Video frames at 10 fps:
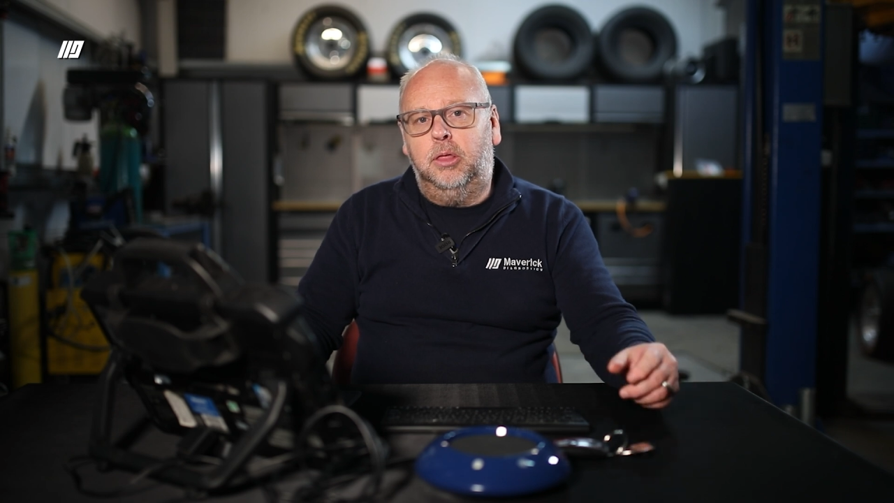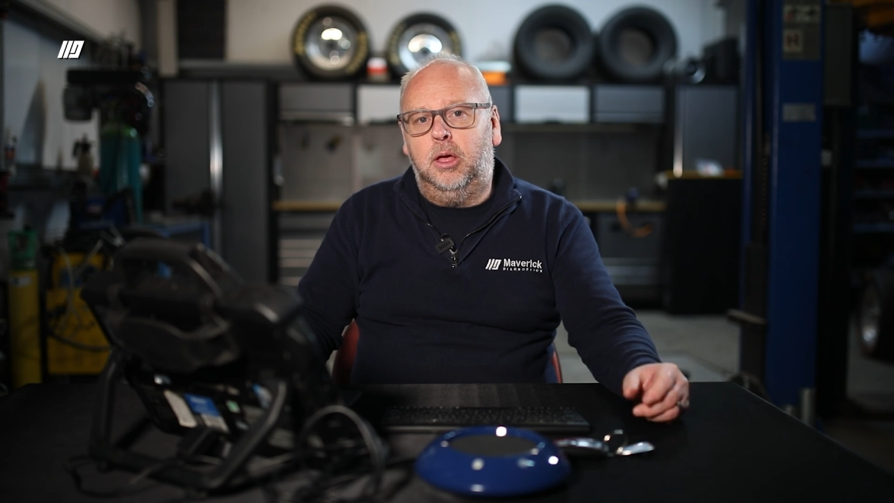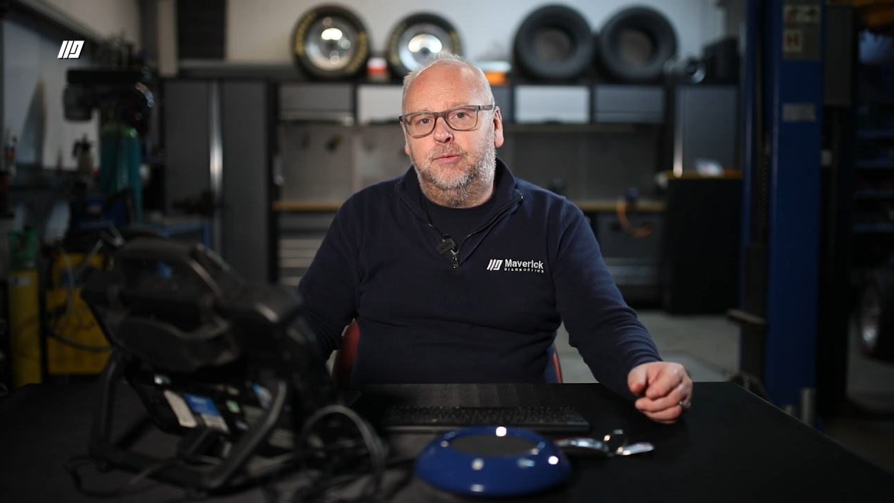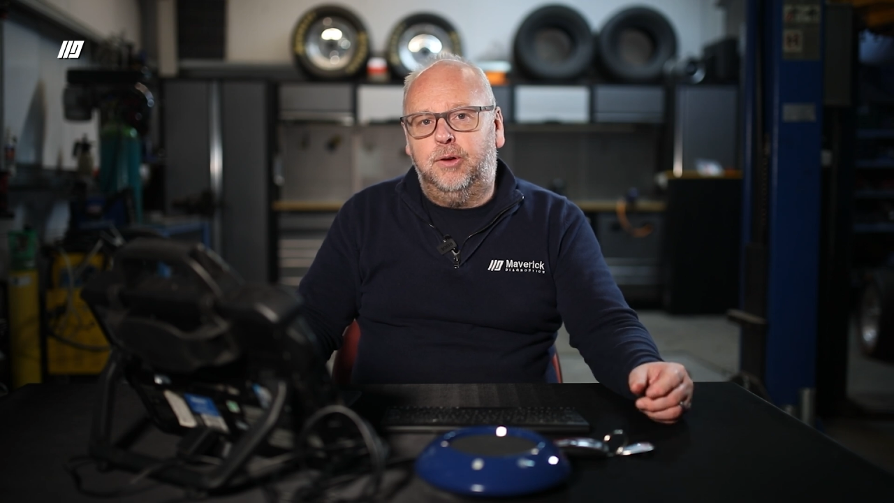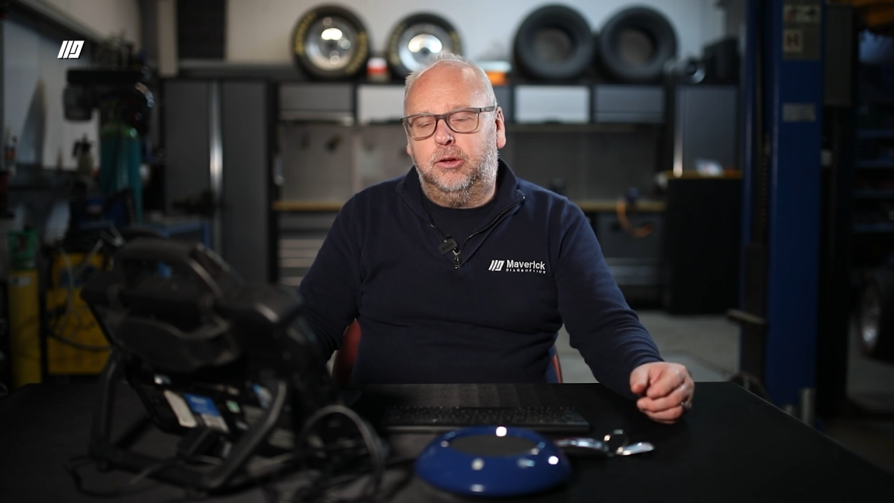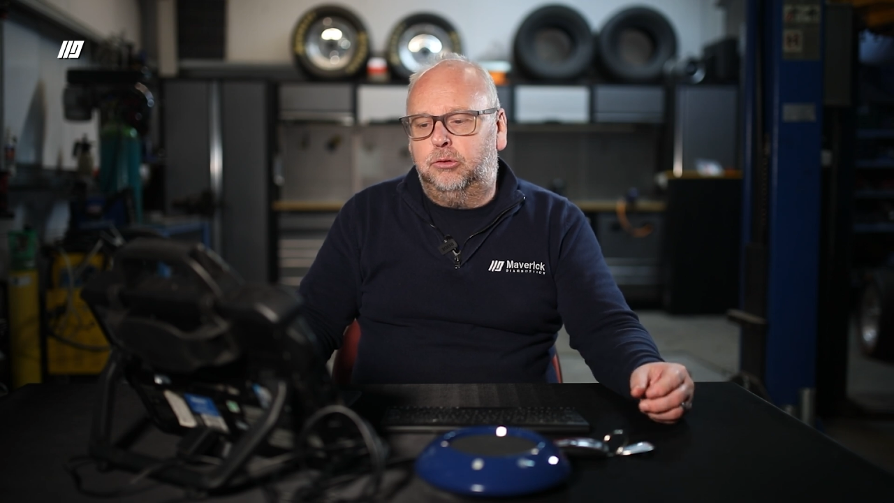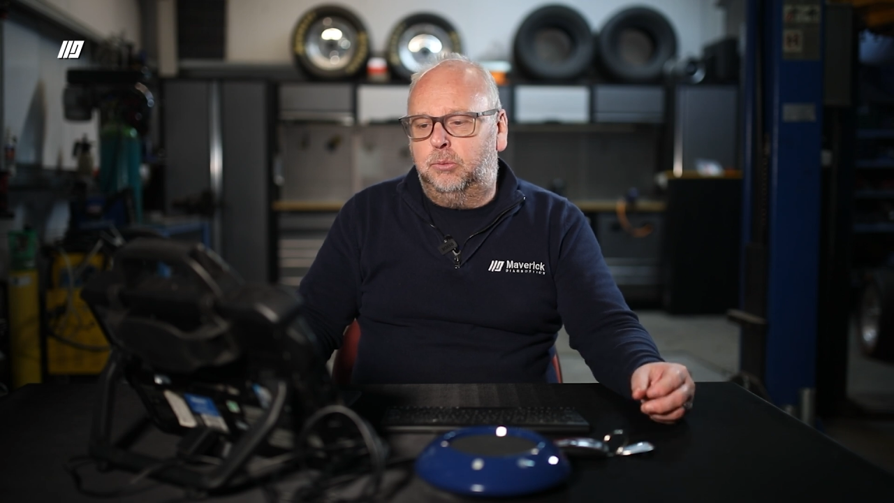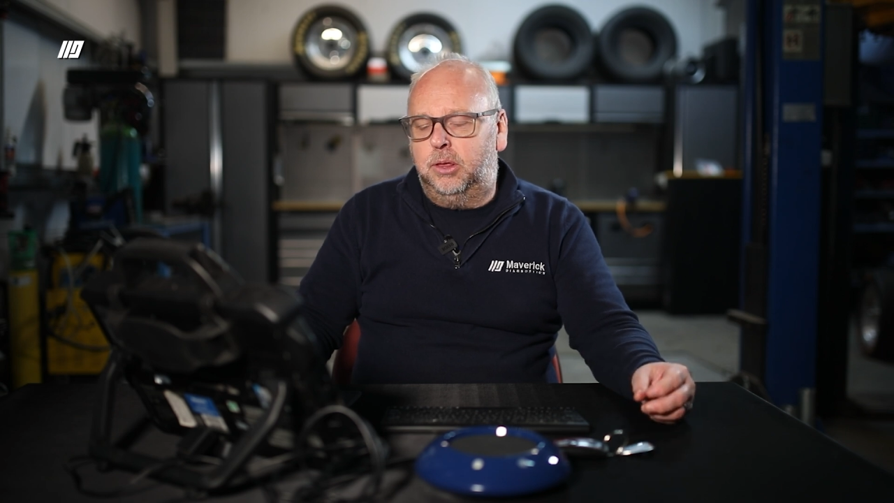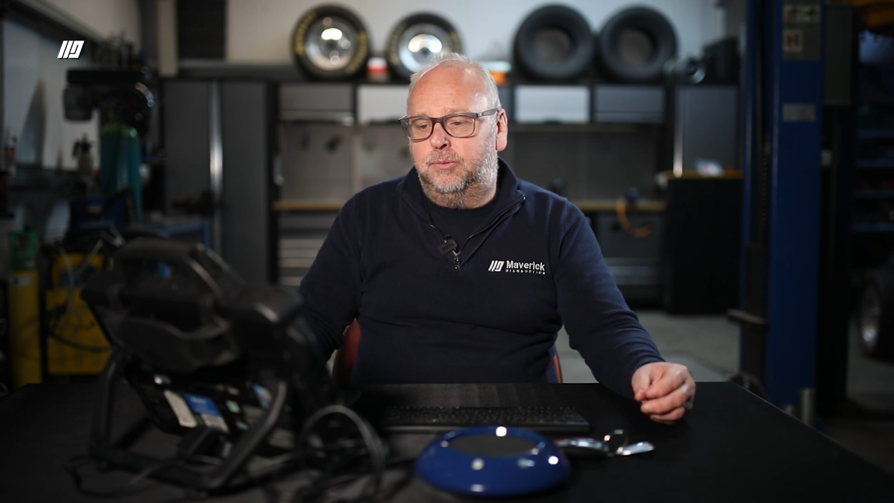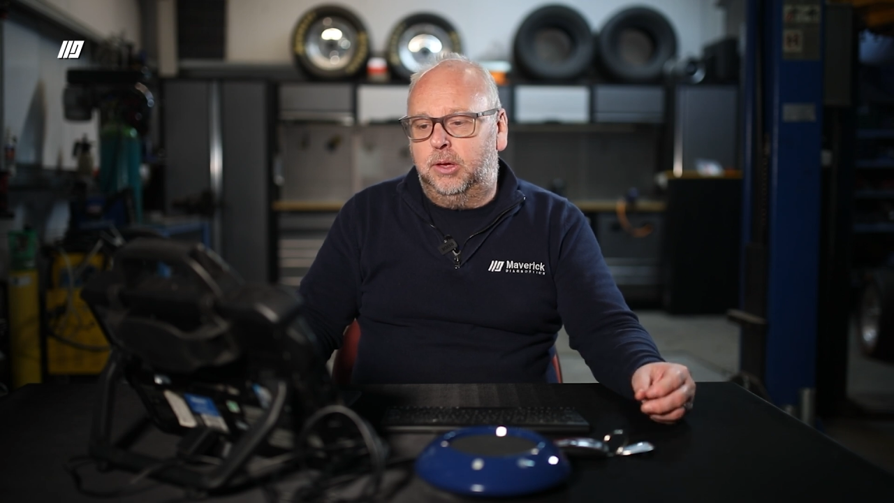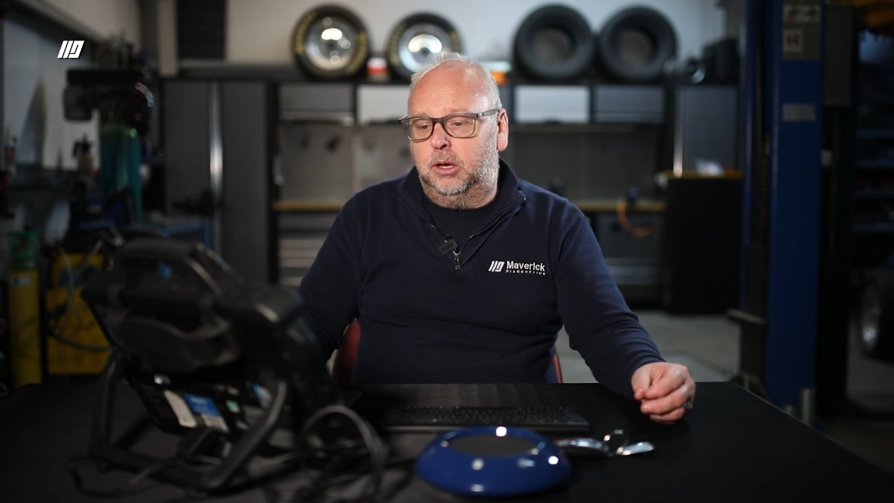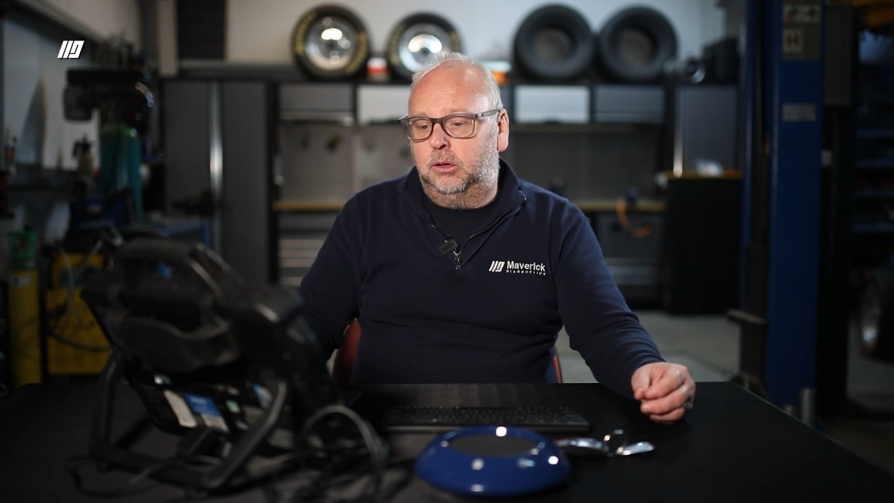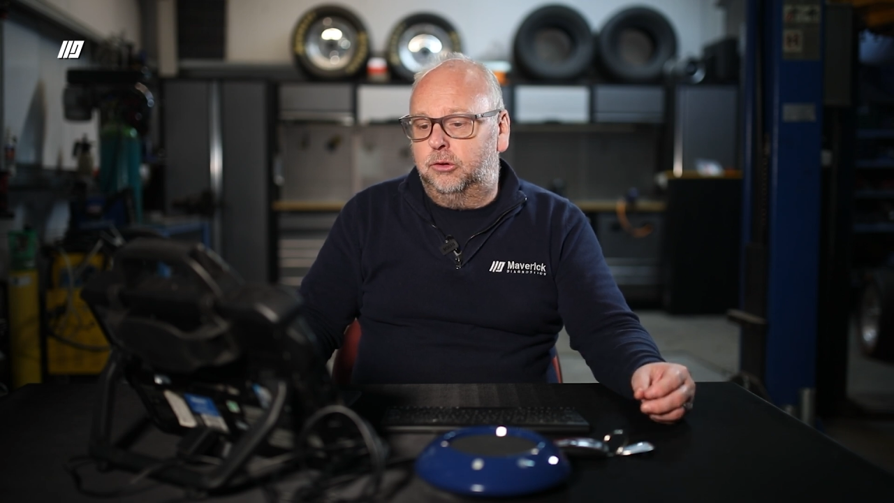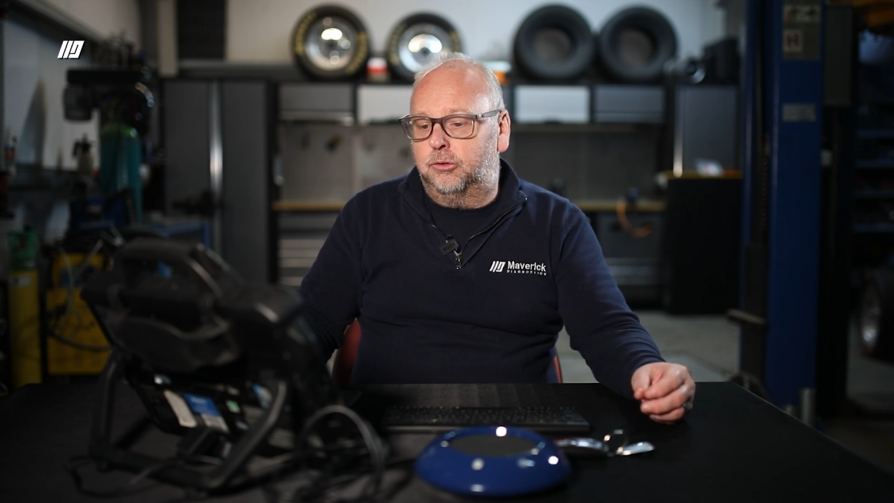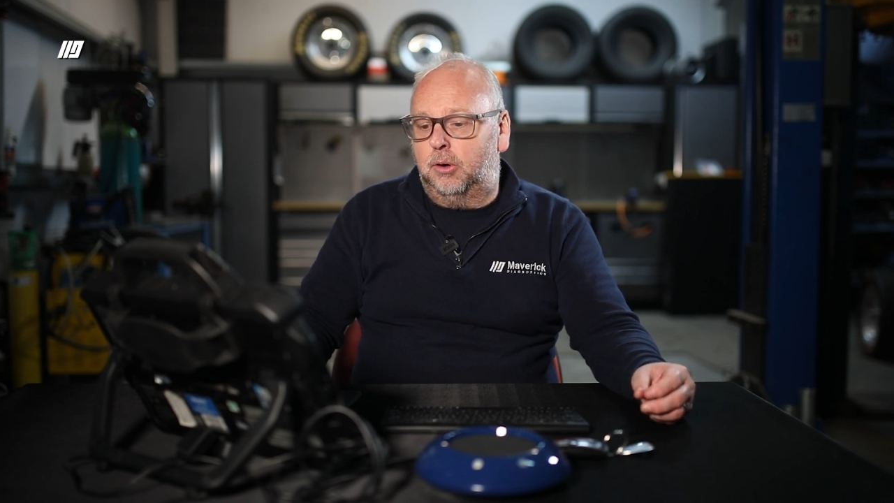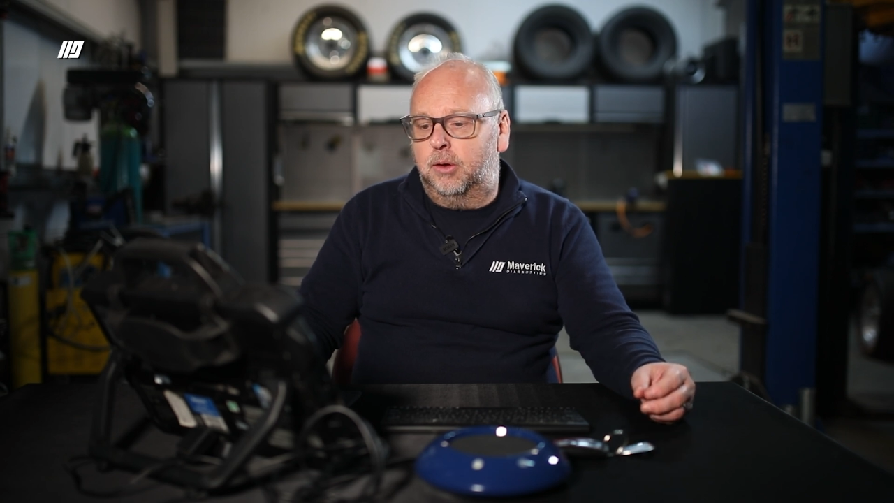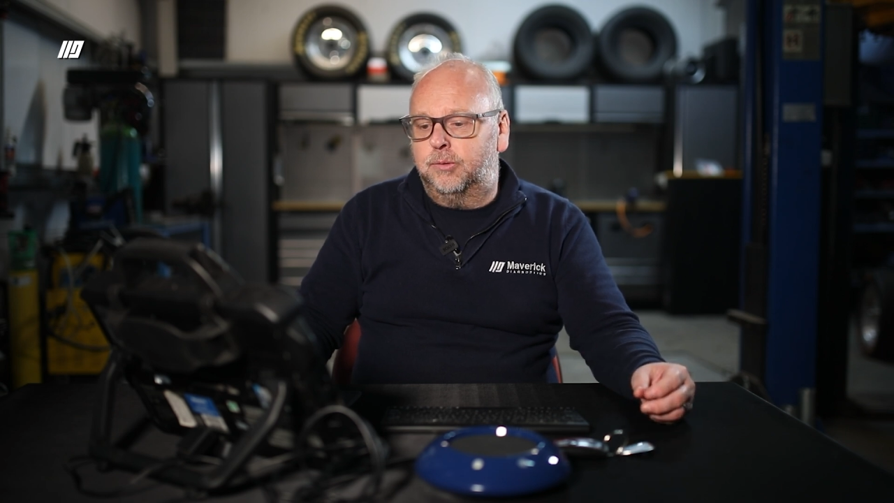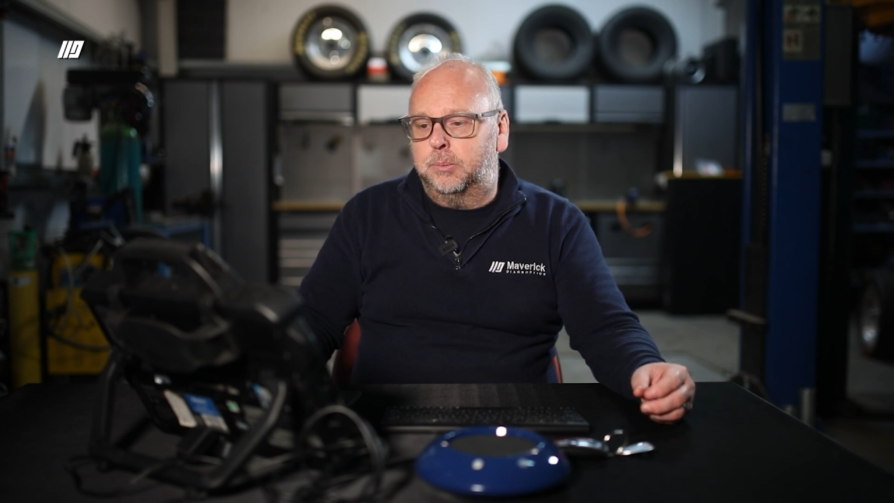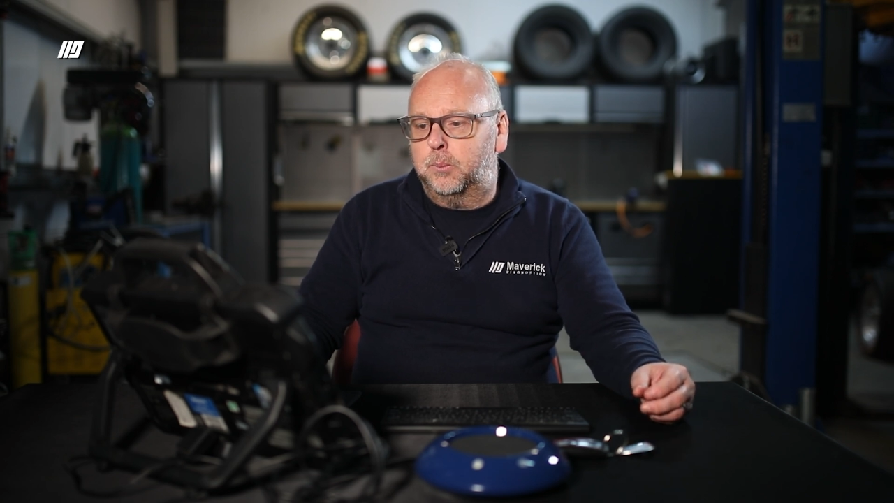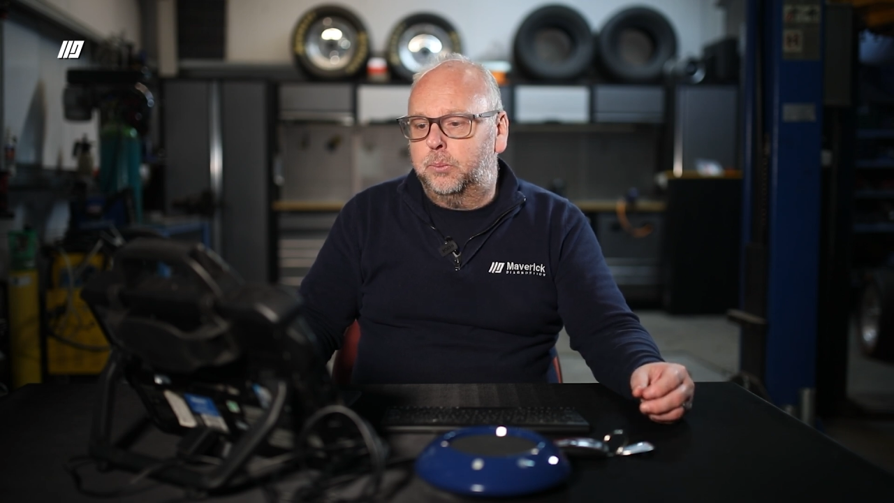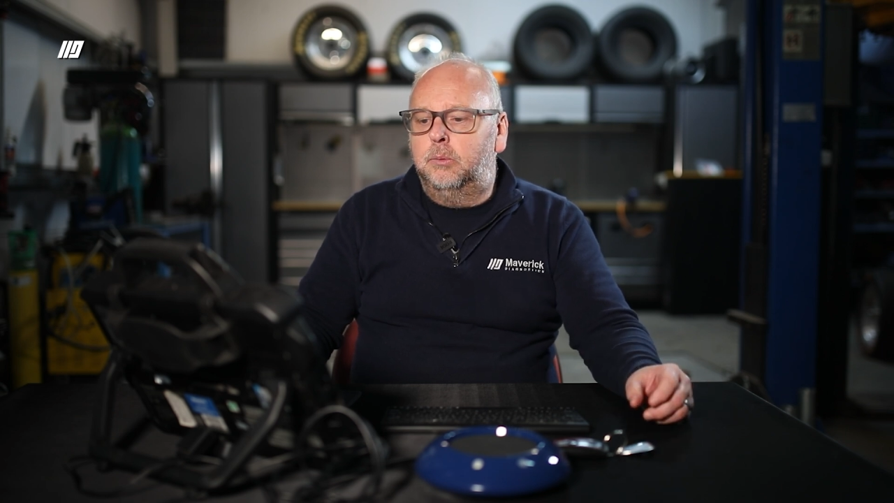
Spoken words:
that affects the way the vehicle is driving.